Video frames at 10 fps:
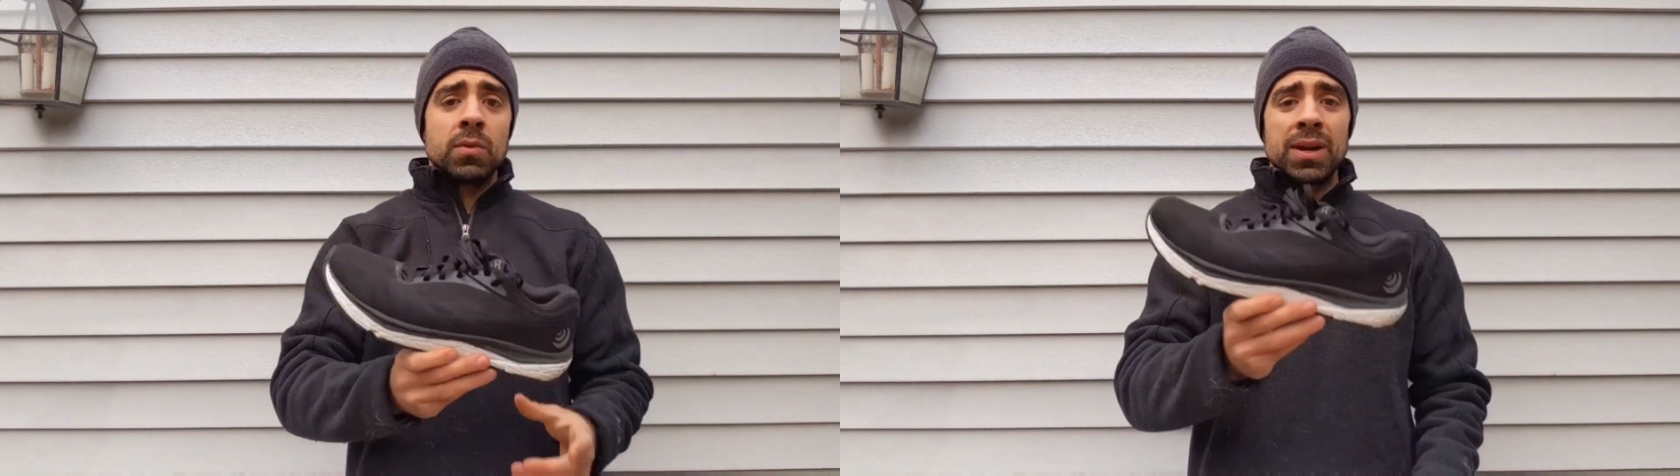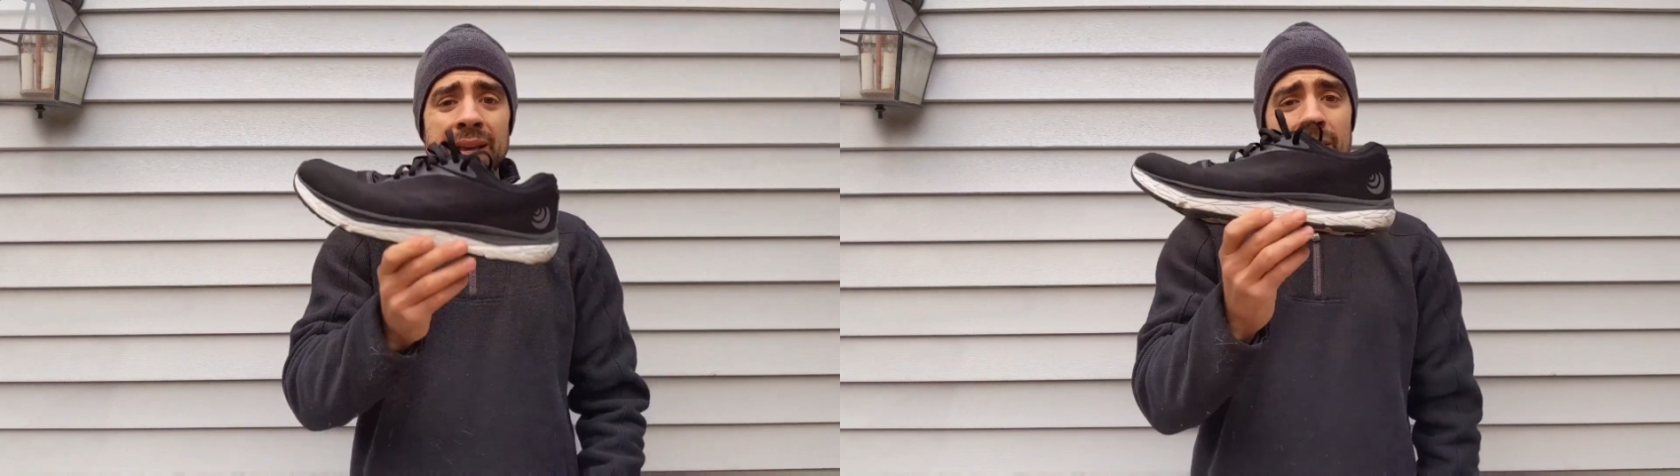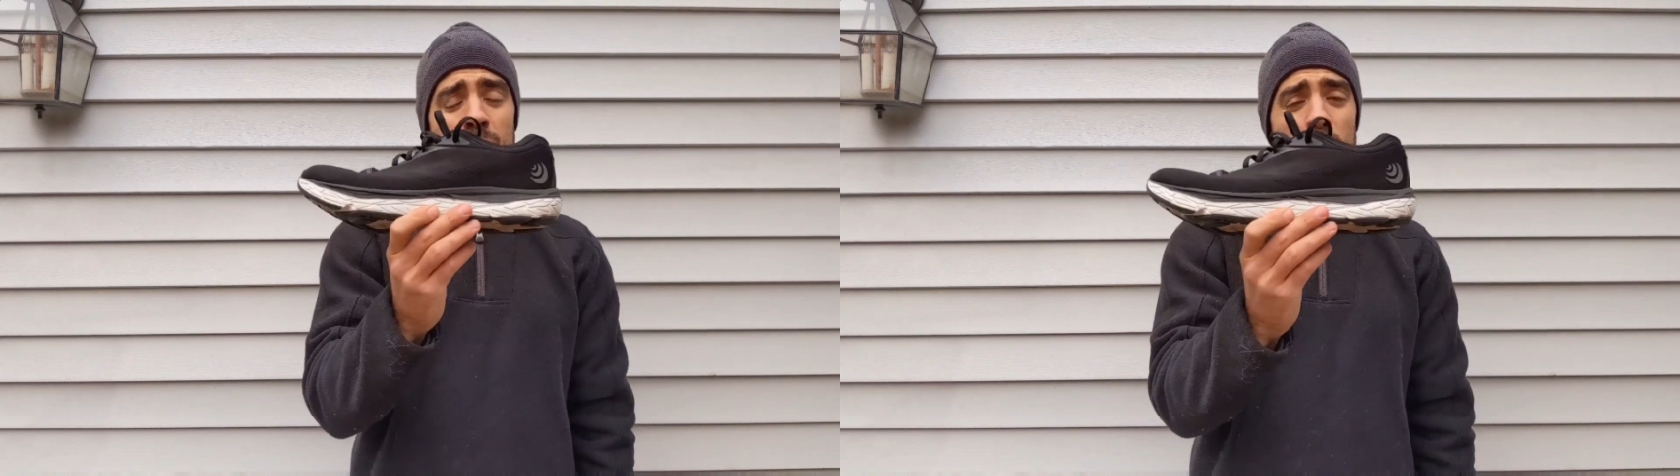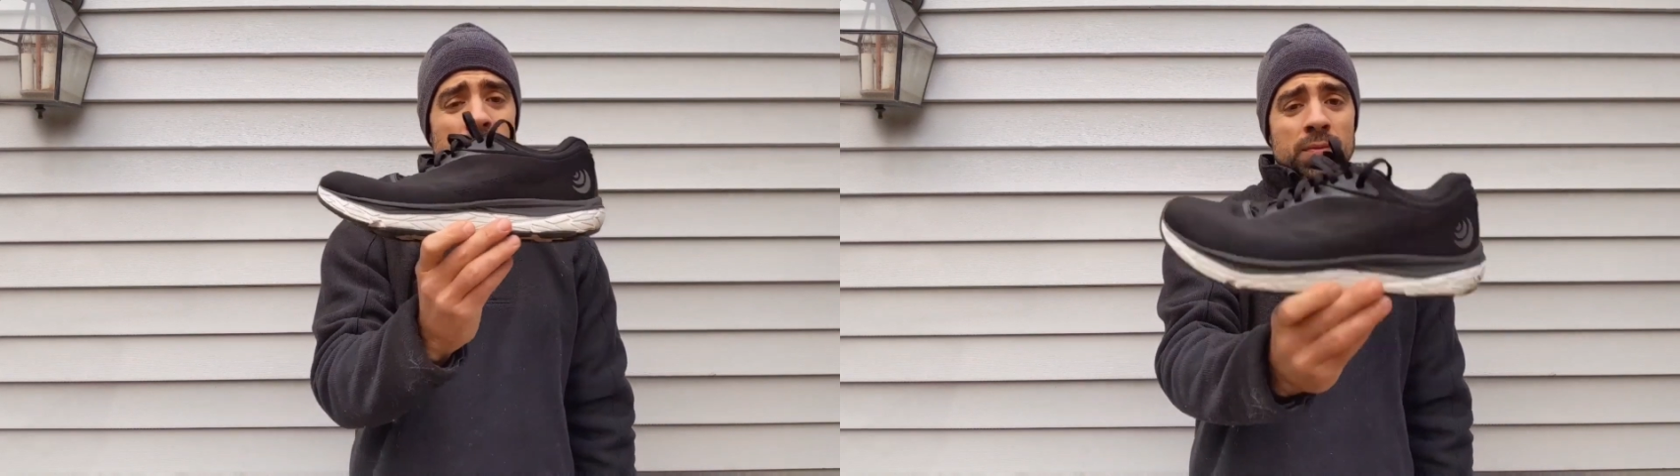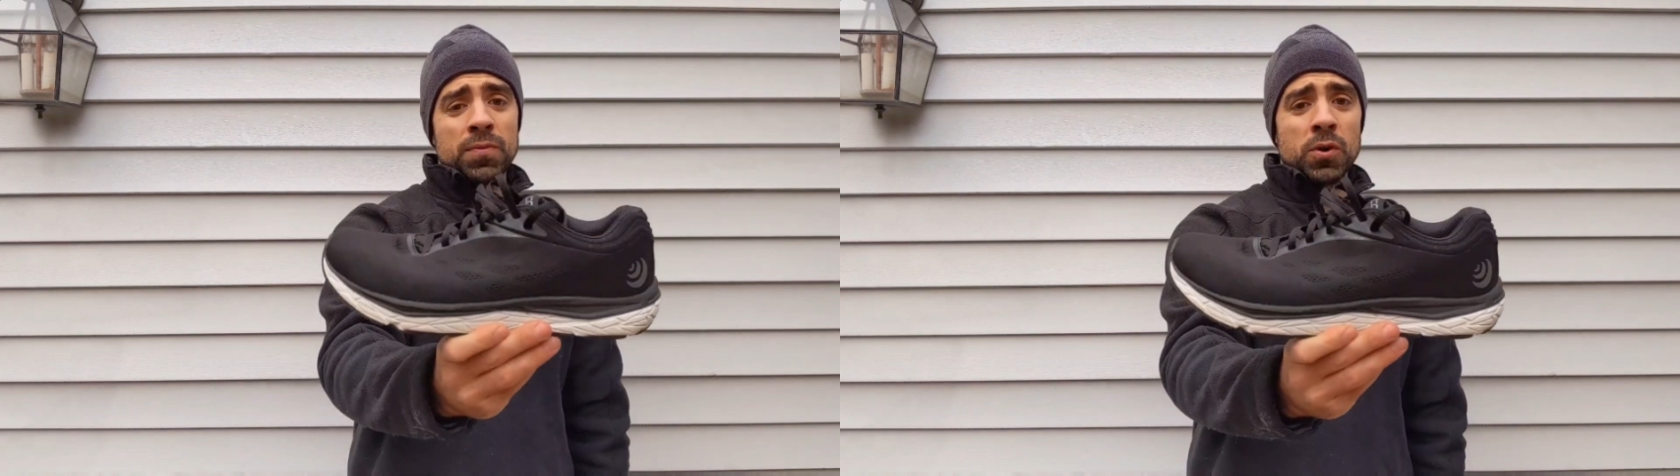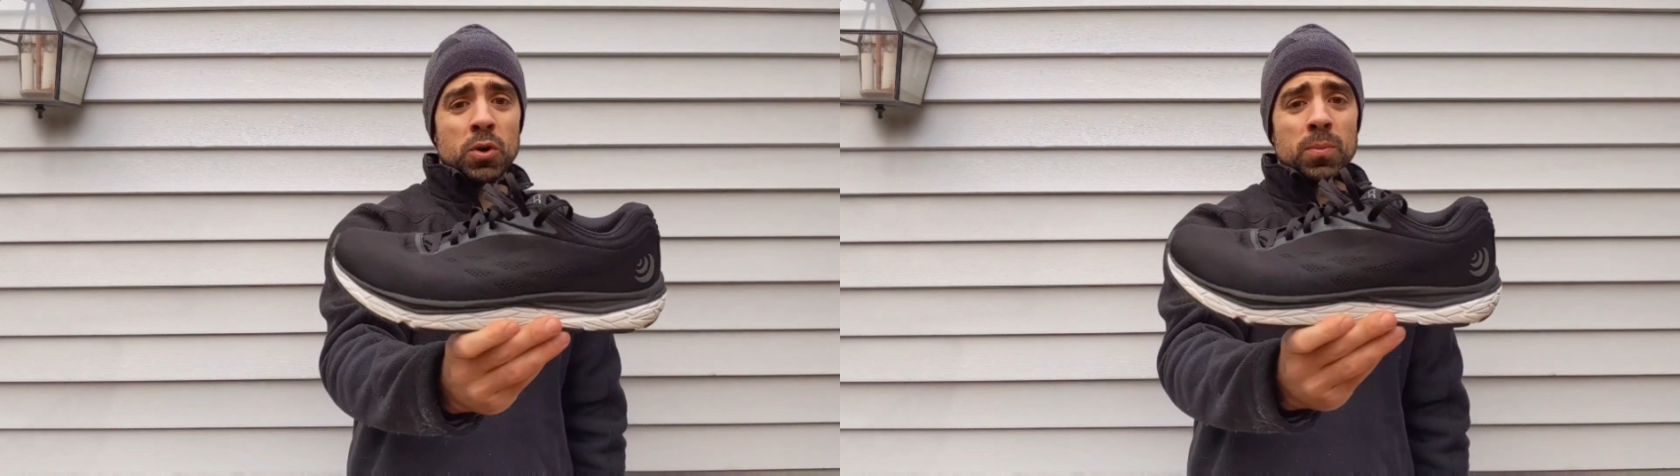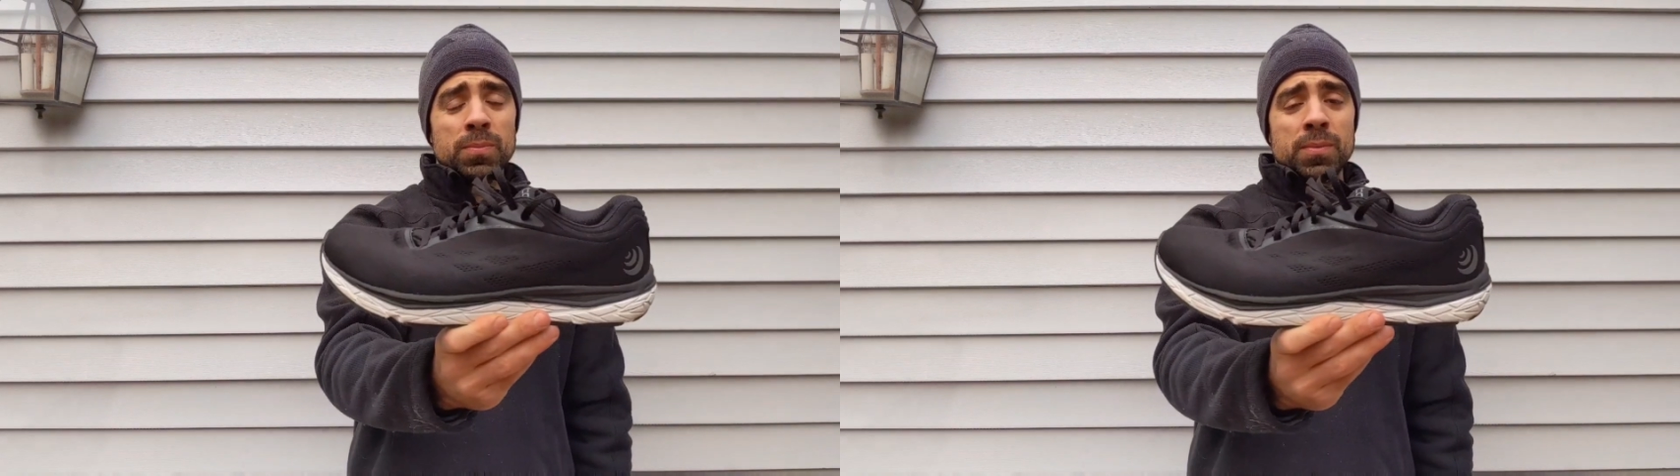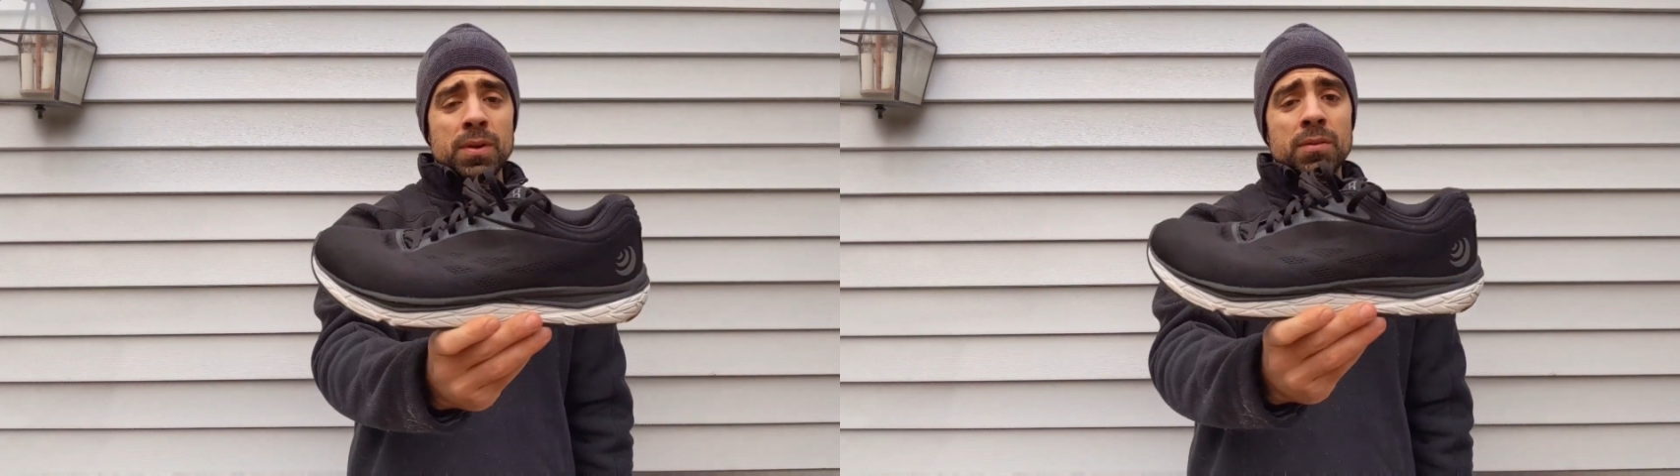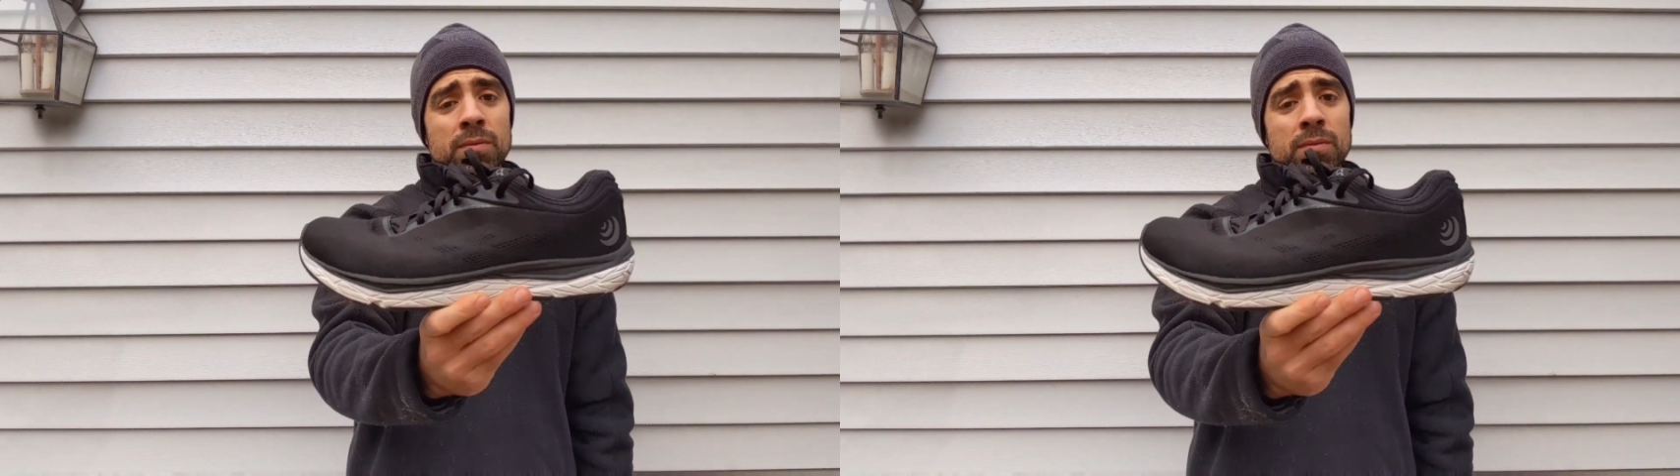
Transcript: You're going to get a more of a firm,